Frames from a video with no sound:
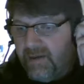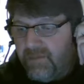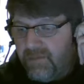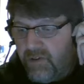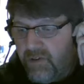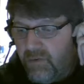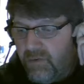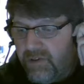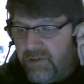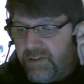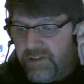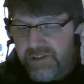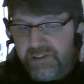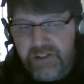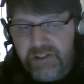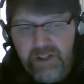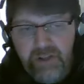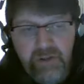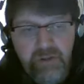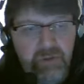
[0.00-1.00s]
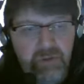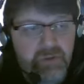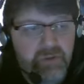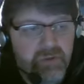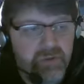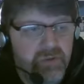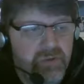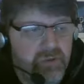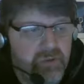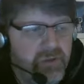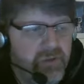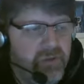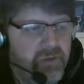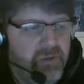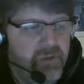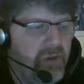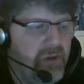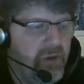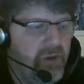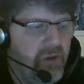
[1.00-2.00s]
going to shows,
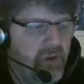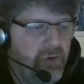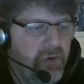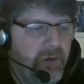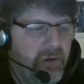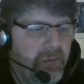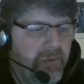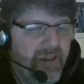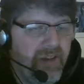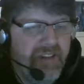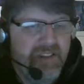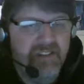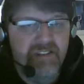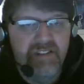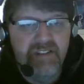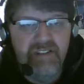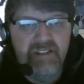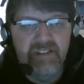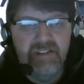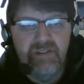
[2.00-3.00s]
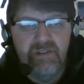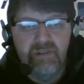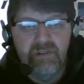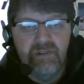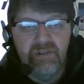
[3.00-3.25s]
or going to places, or